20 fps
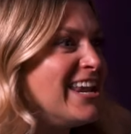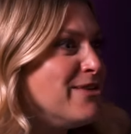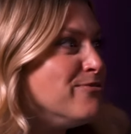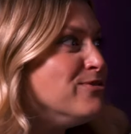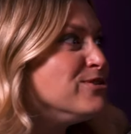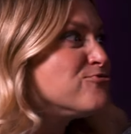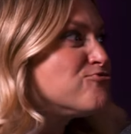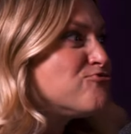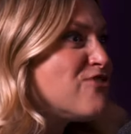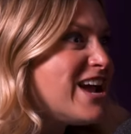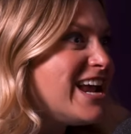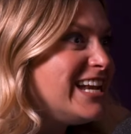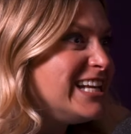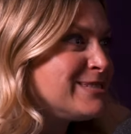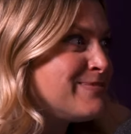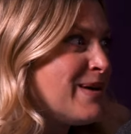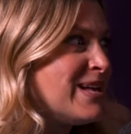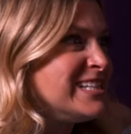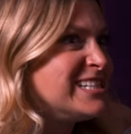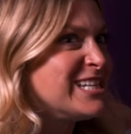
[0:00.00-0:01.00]
you. And it was really
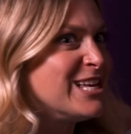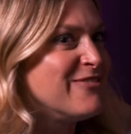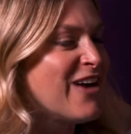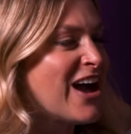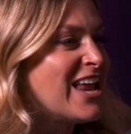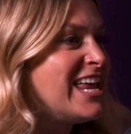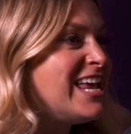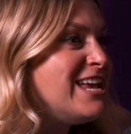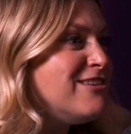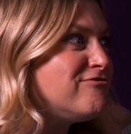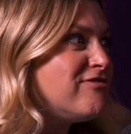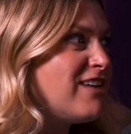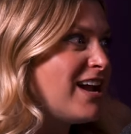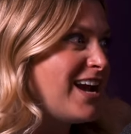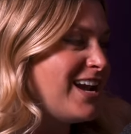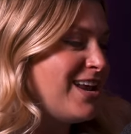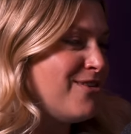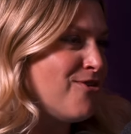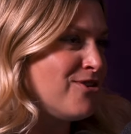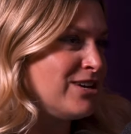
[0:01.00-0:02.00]
expensive. And he
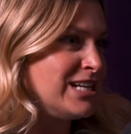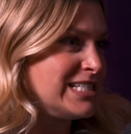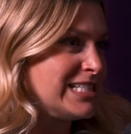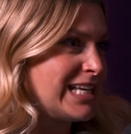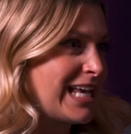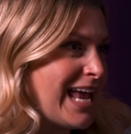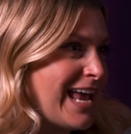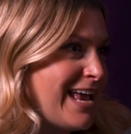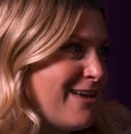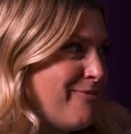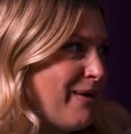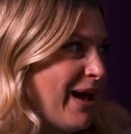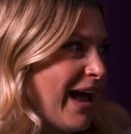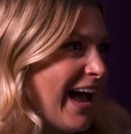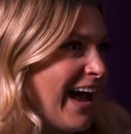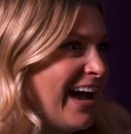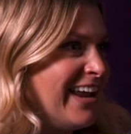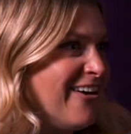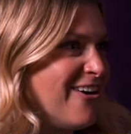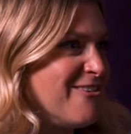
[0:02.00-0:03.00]
really wanted to keep
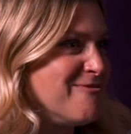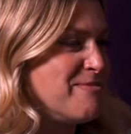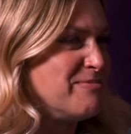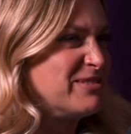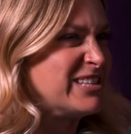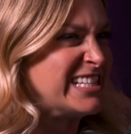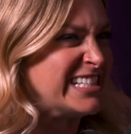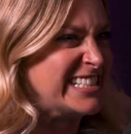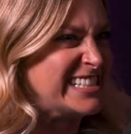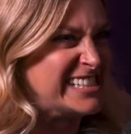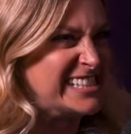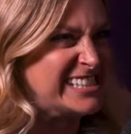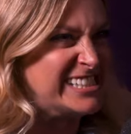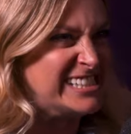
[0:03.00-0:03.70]
it. And I remember thinking,